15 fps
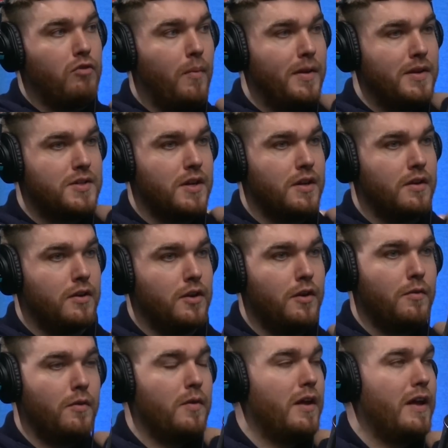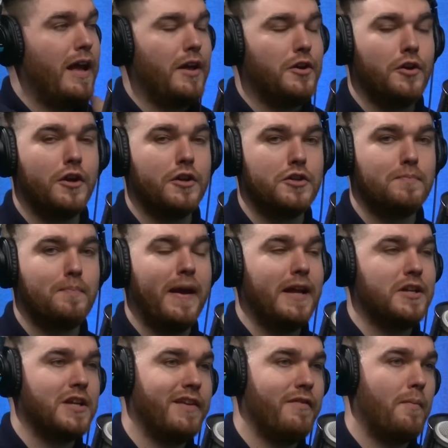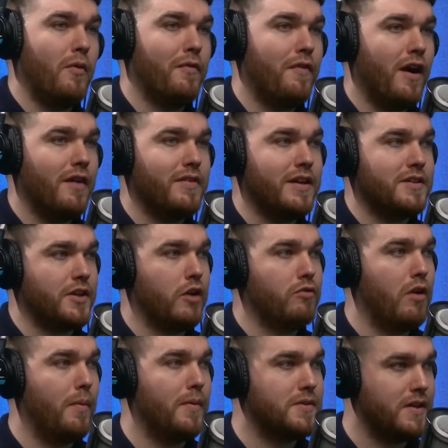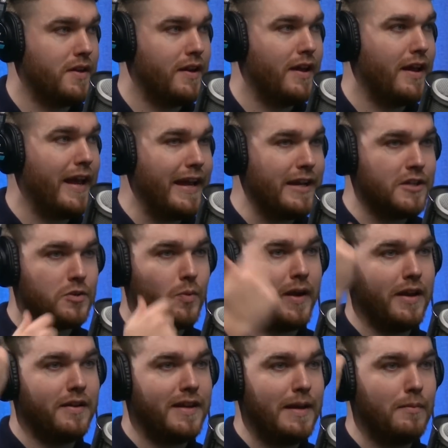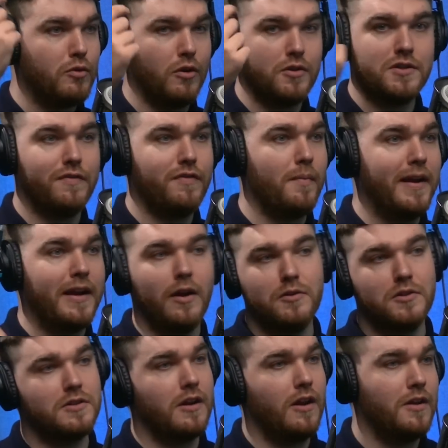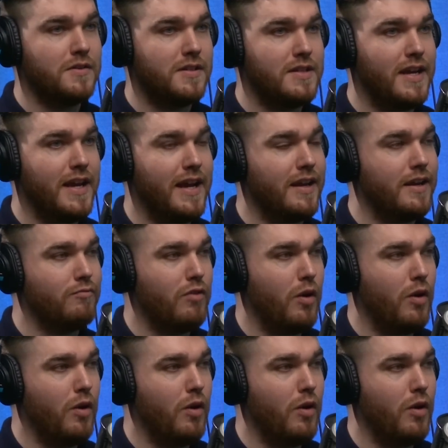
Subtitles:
Robertson, you could just picture Liverpool 5 years ago. Robertson in swinging deep cross to Firmino, just glances it in.